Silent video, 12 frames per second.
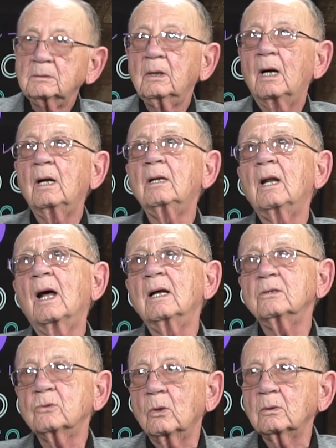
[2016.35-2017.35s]
and I
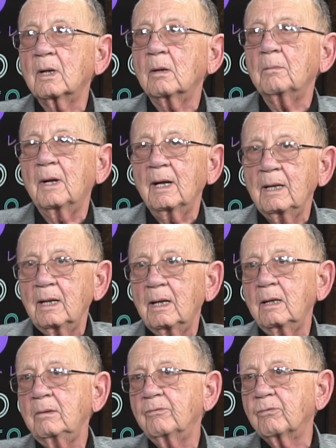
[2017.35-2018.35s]
sold out my
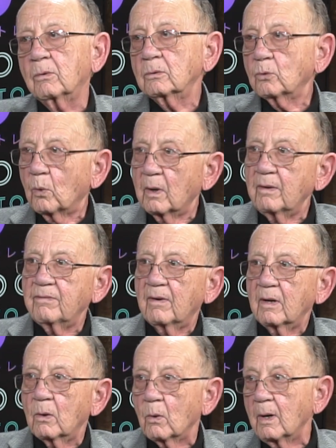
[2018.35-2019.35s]
end for
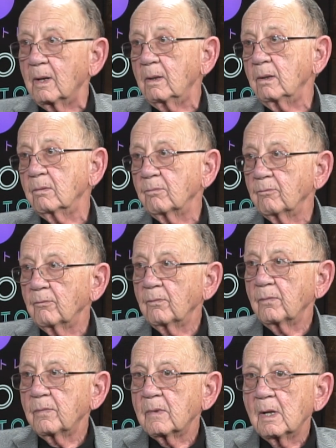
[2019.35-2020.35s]
$25,000.
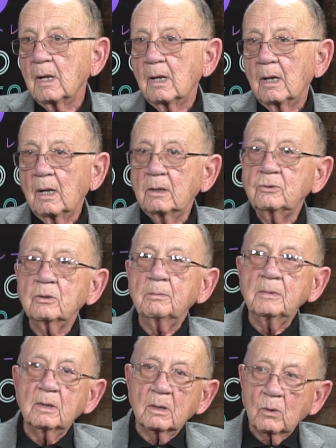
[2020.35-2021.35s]
And Jimmy
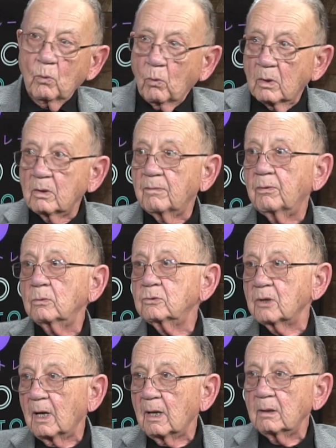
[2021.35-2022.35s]
did a wonderful
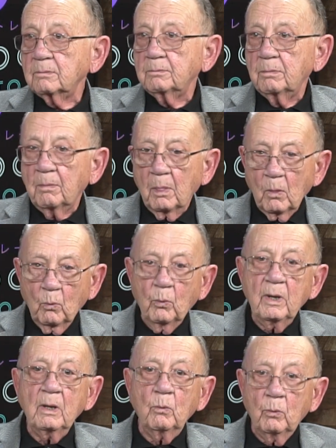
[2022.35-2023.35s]
job.
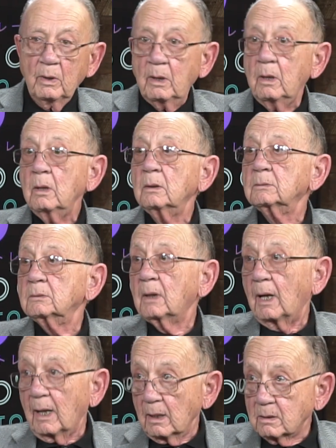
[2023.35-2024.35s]
We
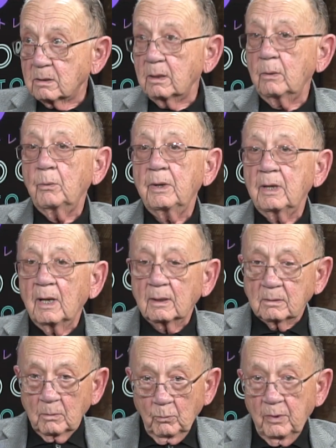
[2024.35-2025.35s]

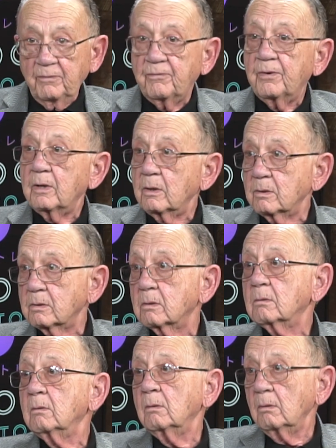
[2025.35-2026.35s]
finished
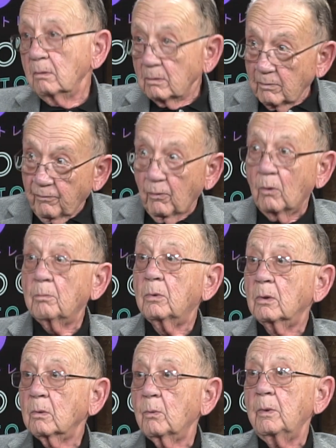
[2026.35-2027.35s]
the phone
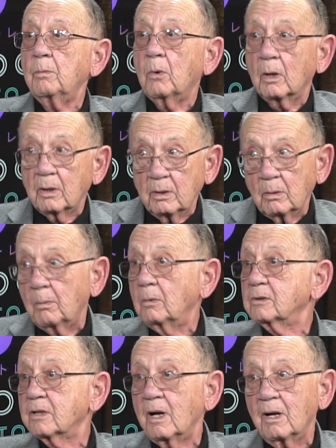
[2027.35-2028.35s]
book. We brought in the
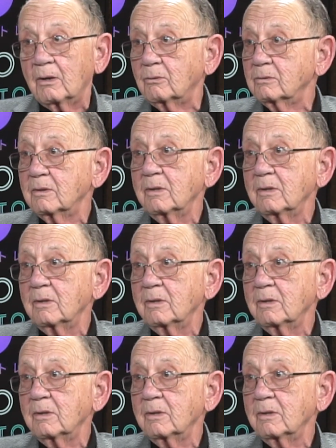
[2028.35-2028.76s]
sales,